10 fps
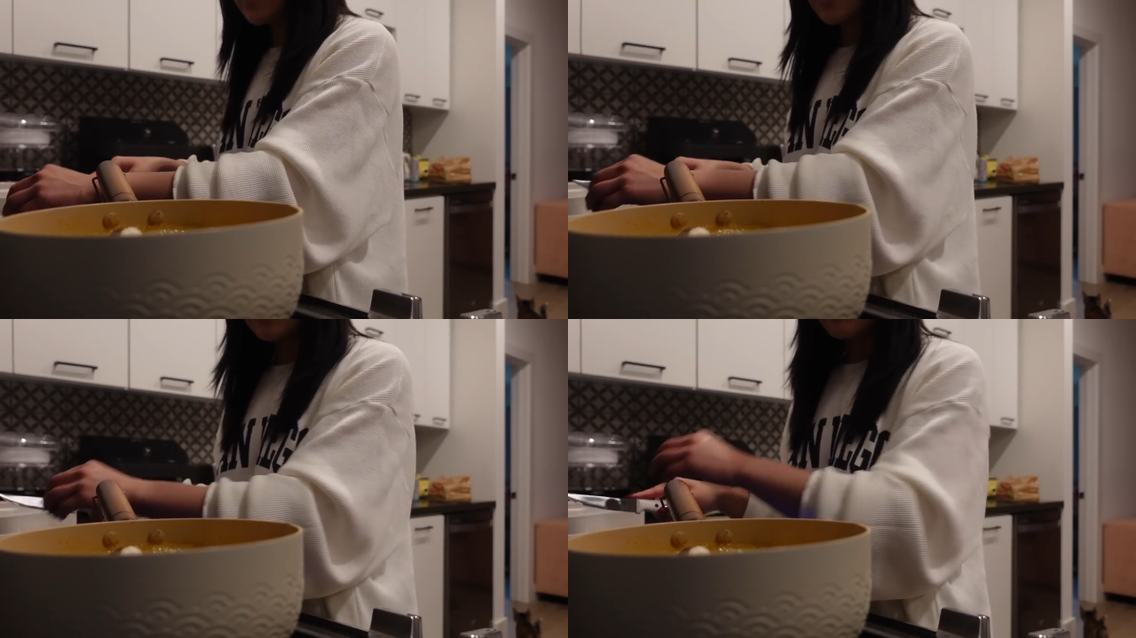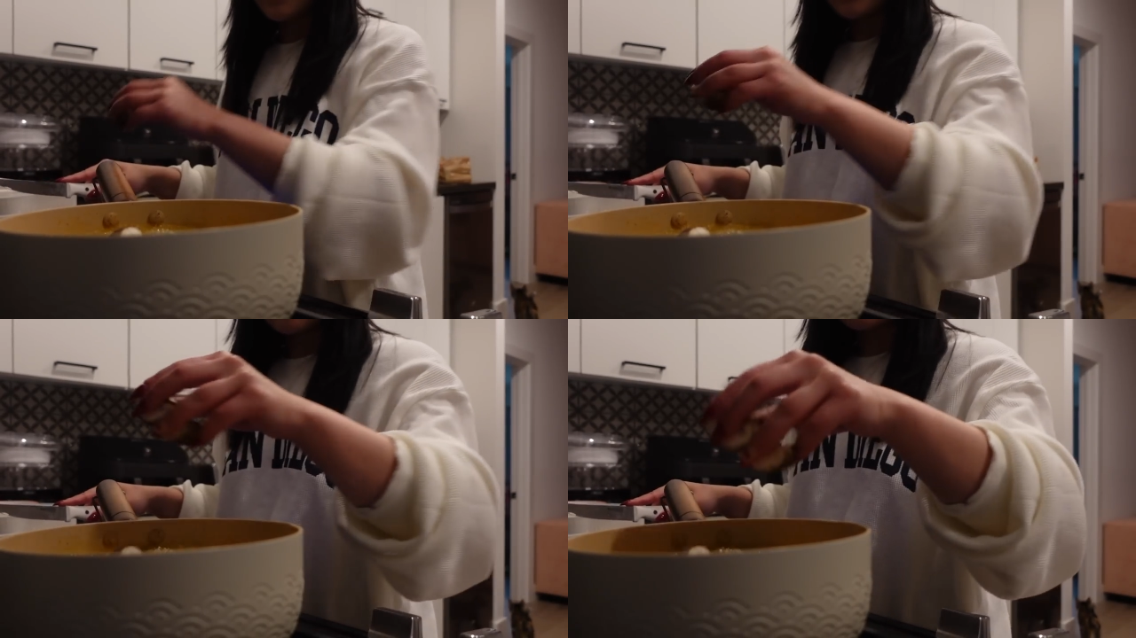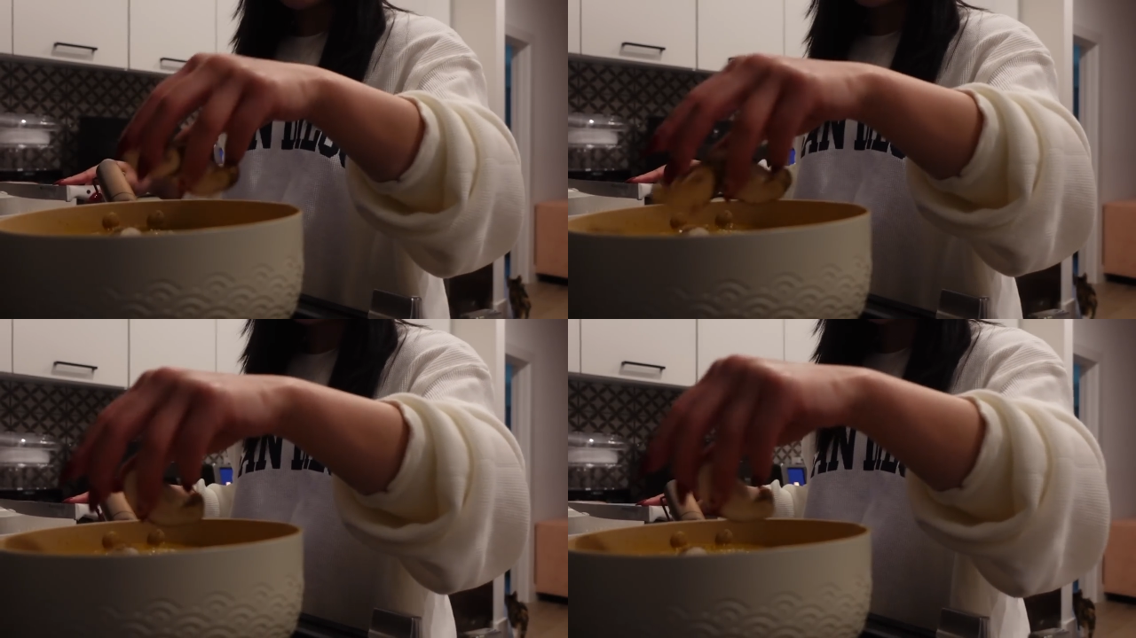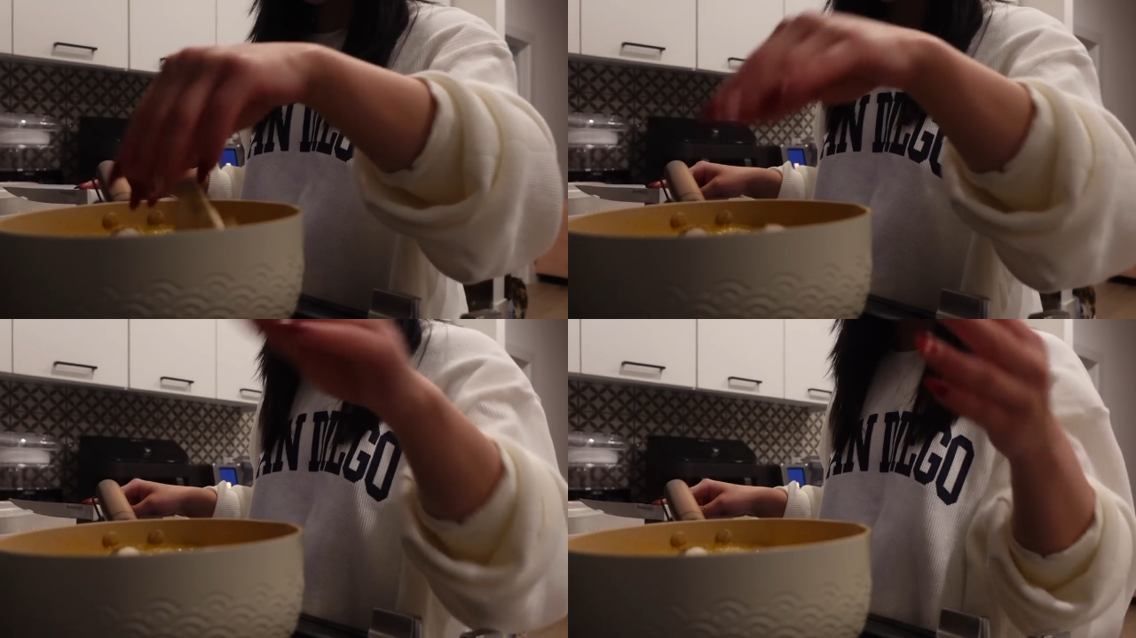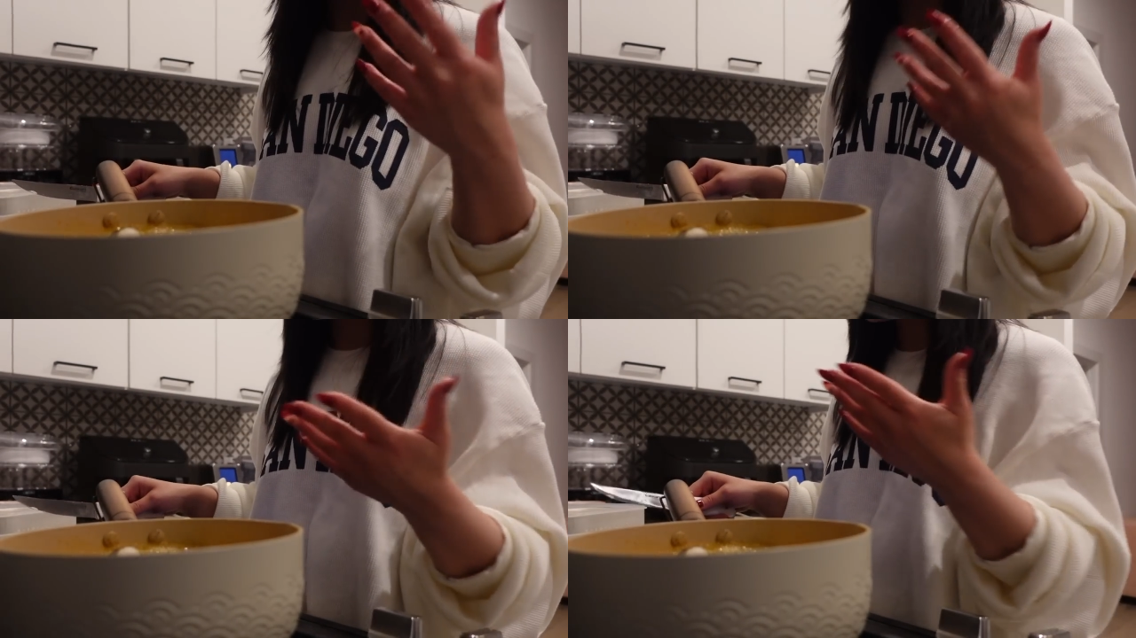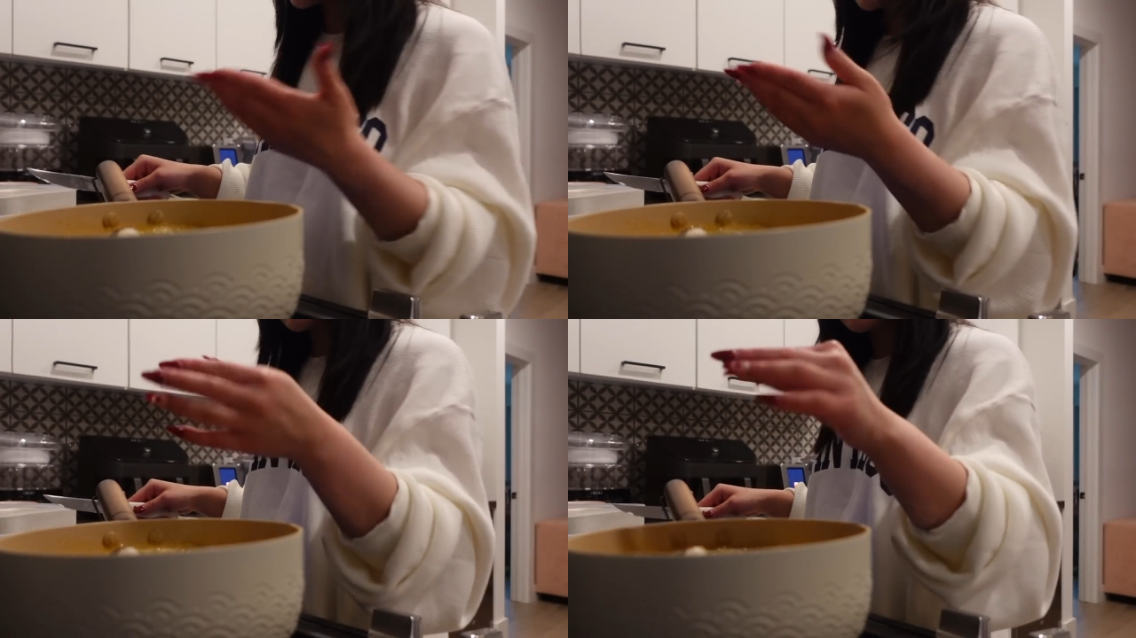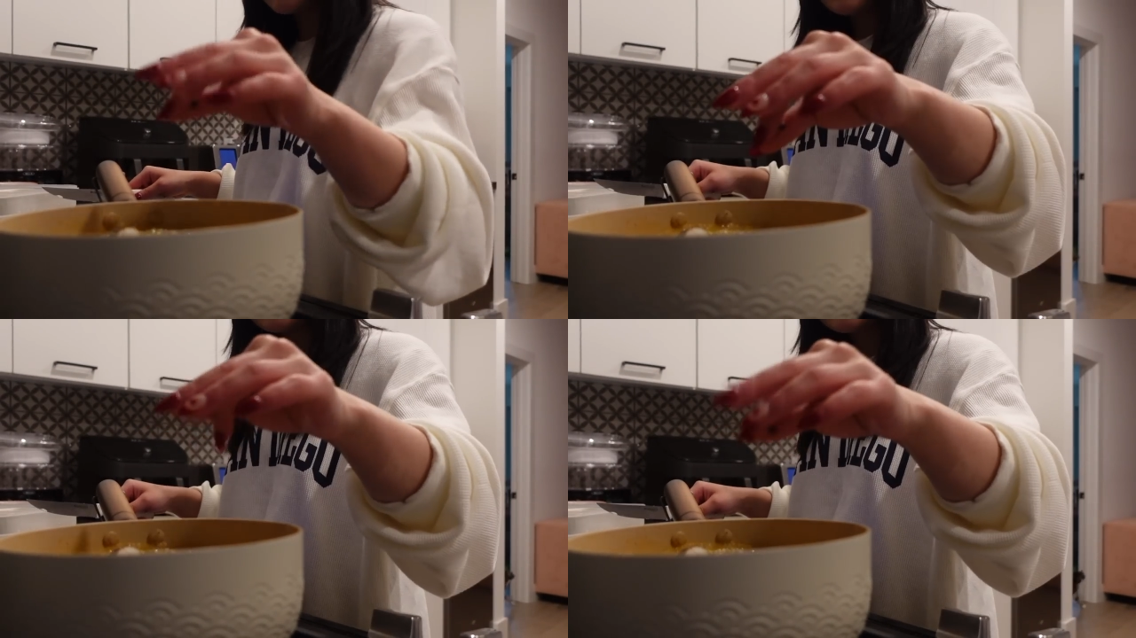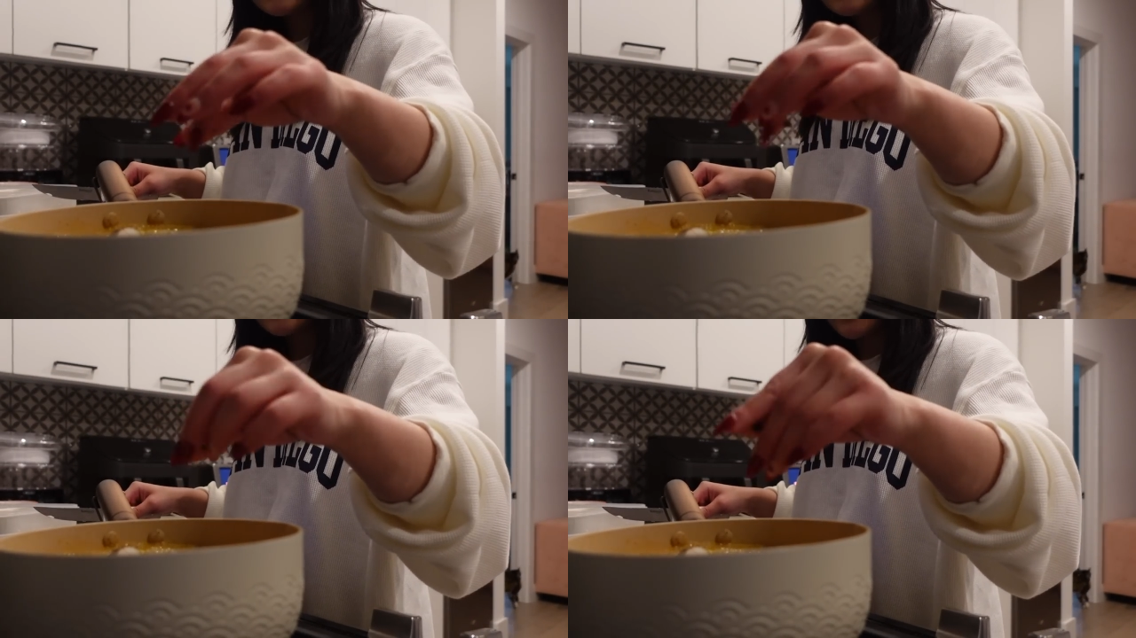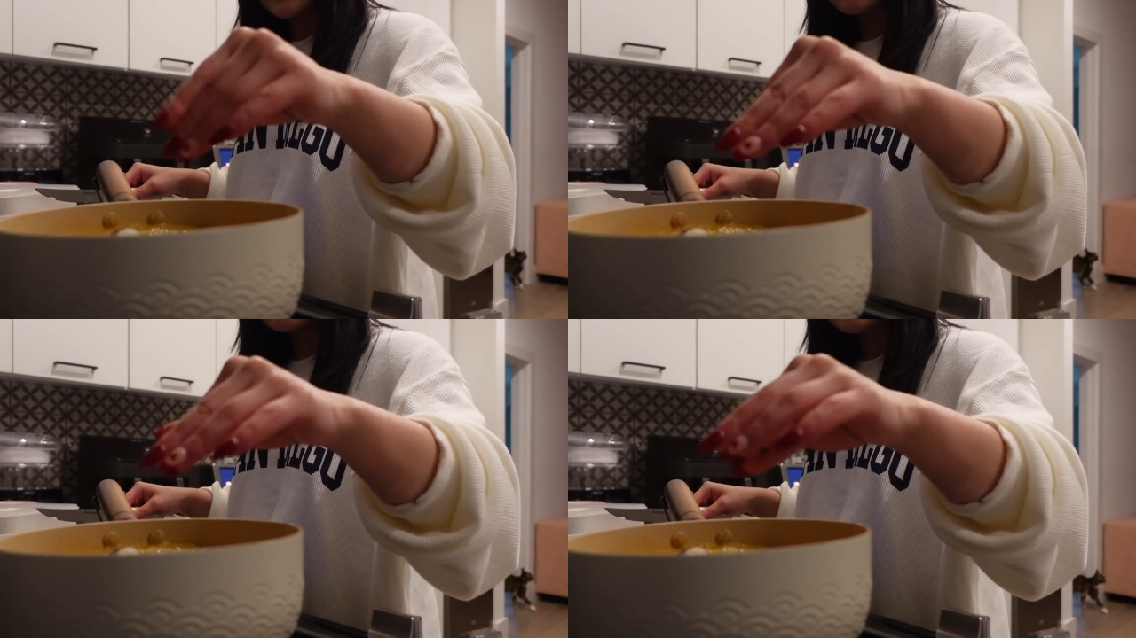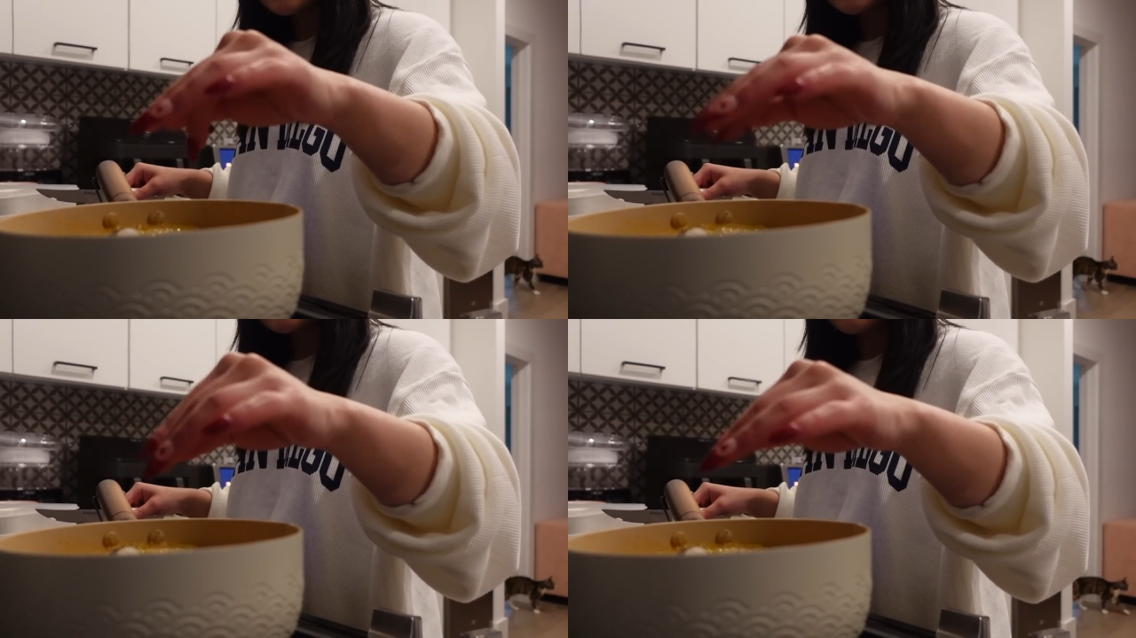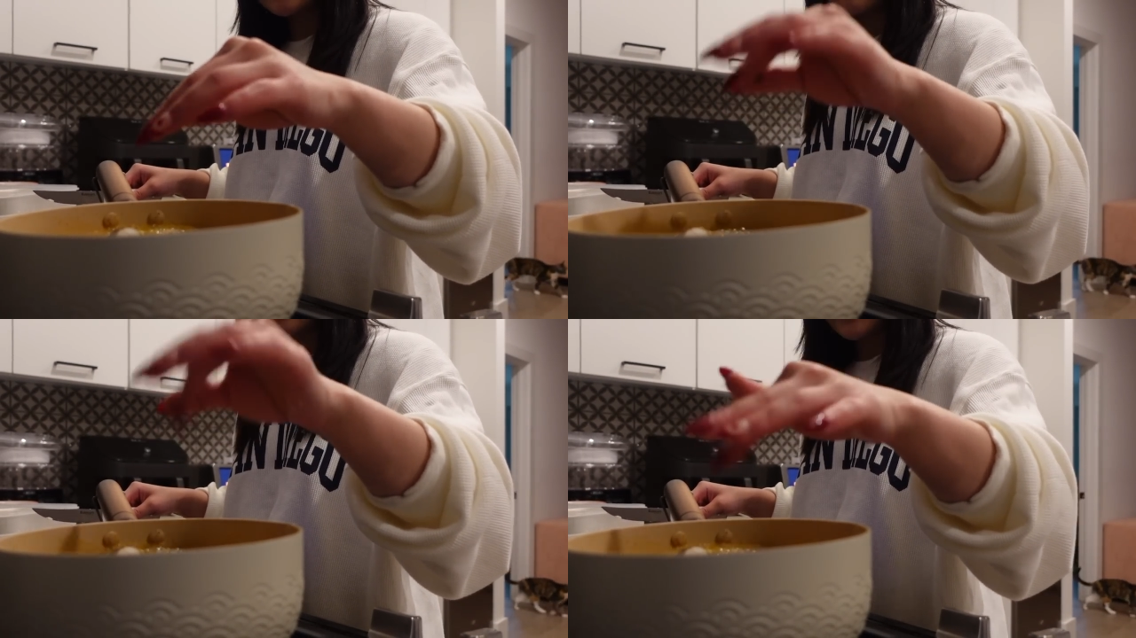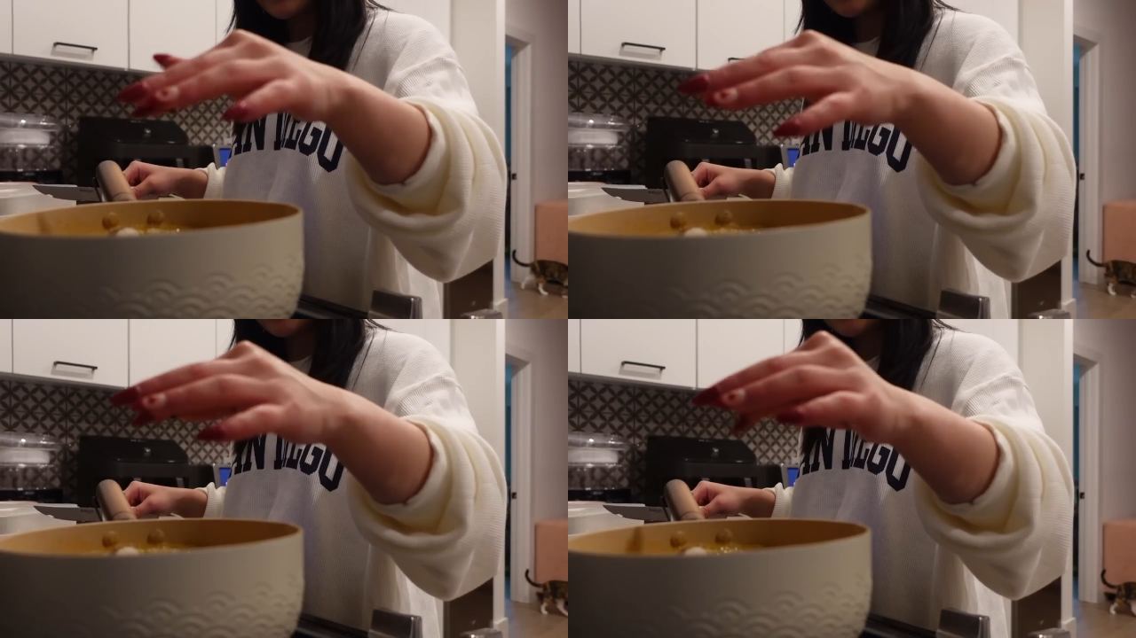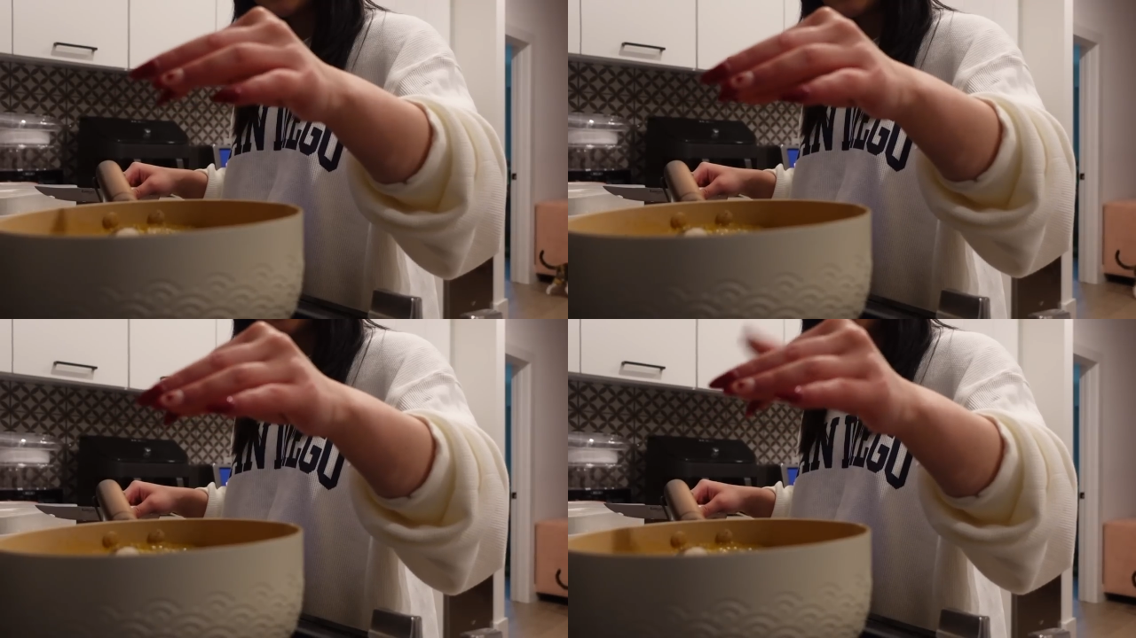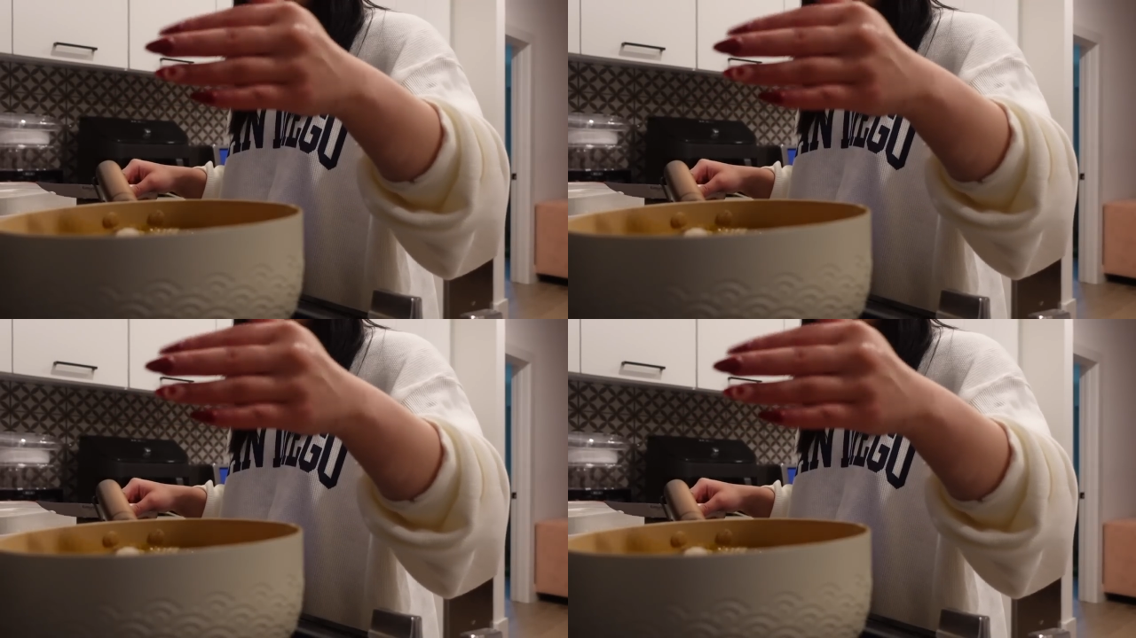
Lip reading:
Nobody's mouth can be seen.